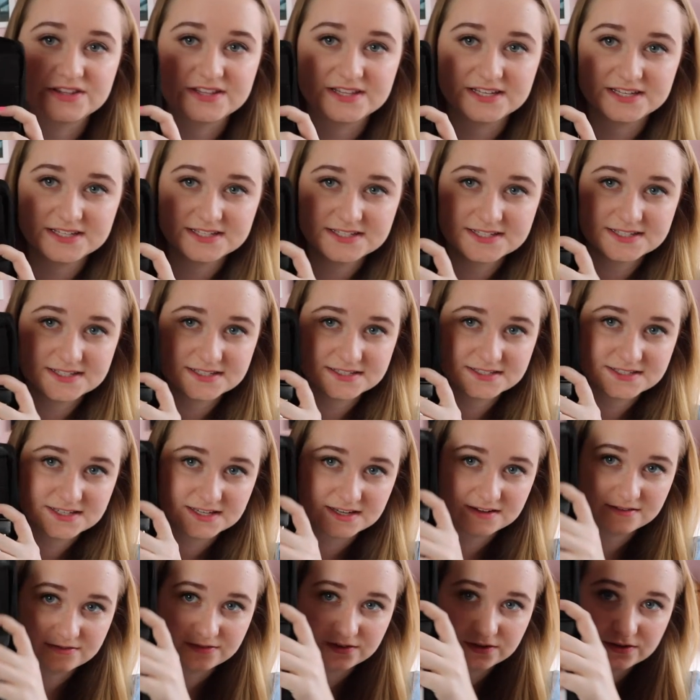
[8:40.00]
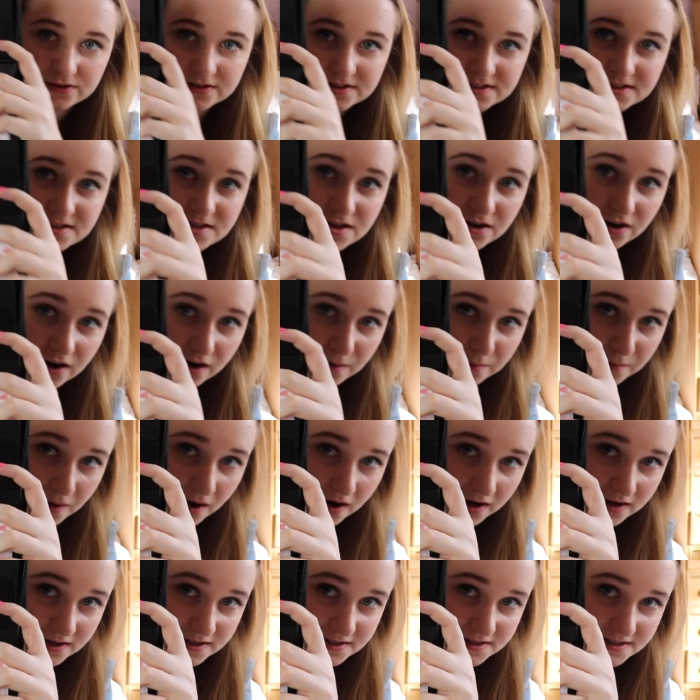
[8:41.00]
this, see if you can see, there are
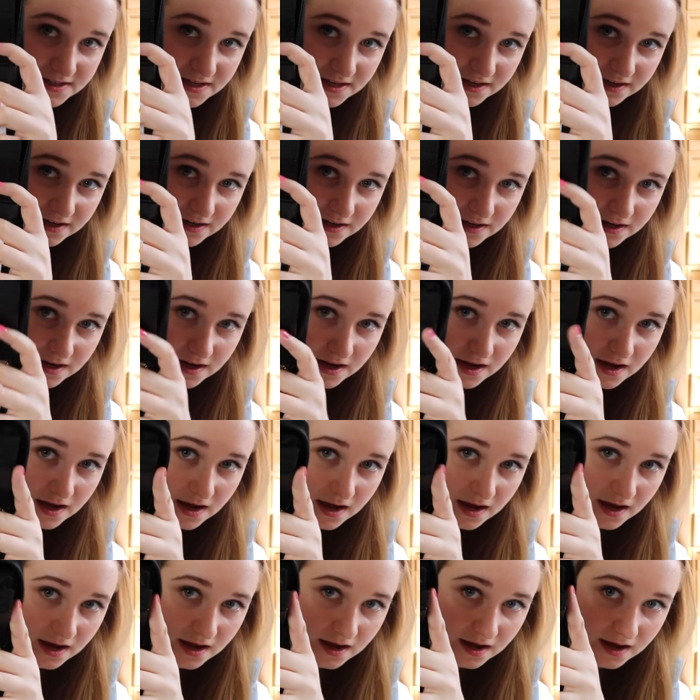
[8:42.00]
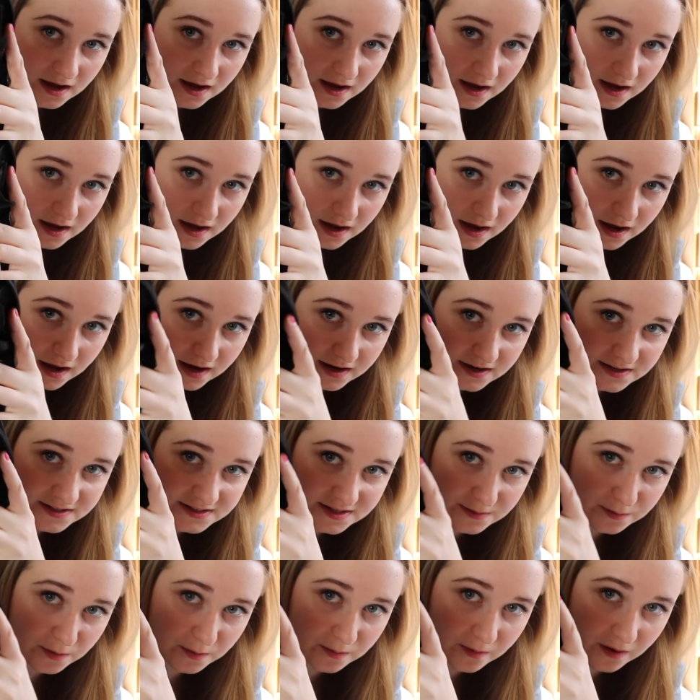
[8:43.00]
pockets here and a
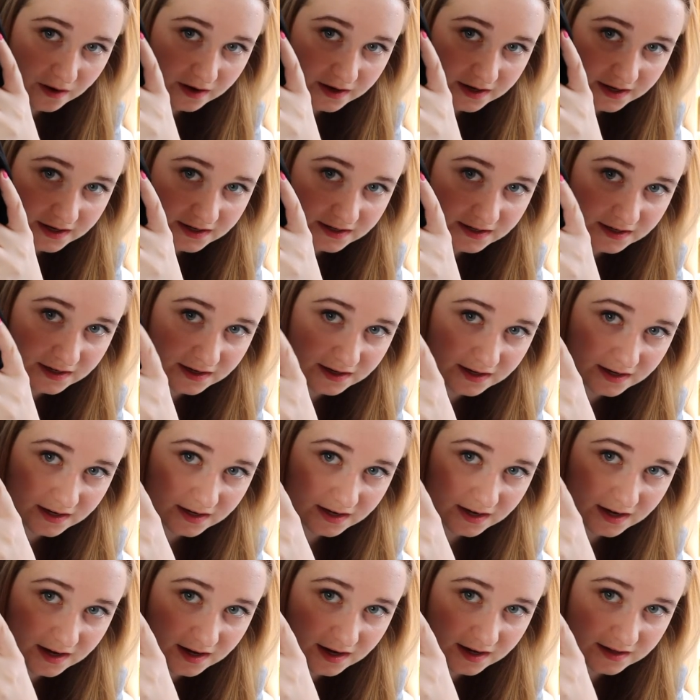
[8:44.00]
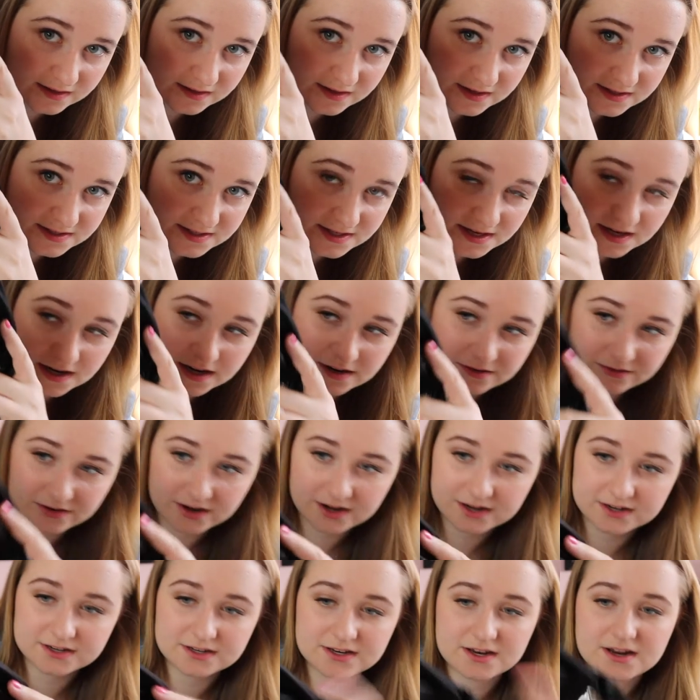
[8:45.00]
zipper pocket, and this here,
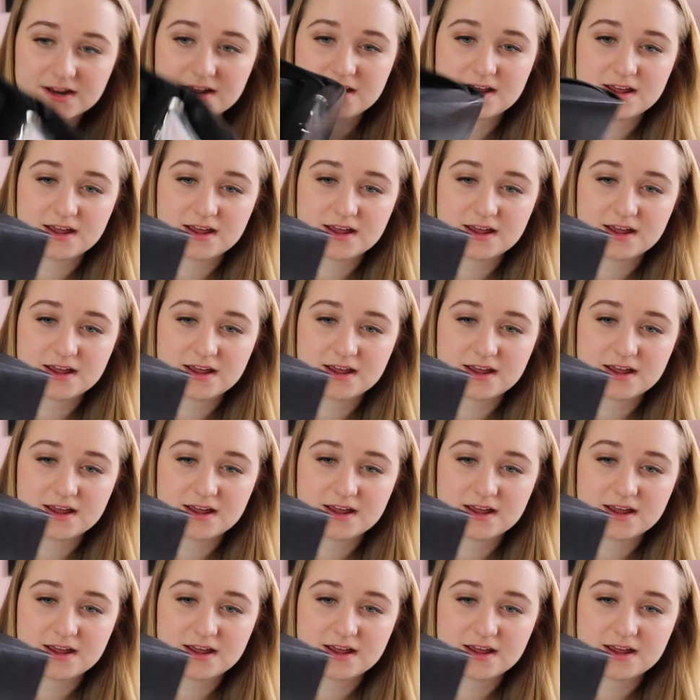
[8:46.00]
right?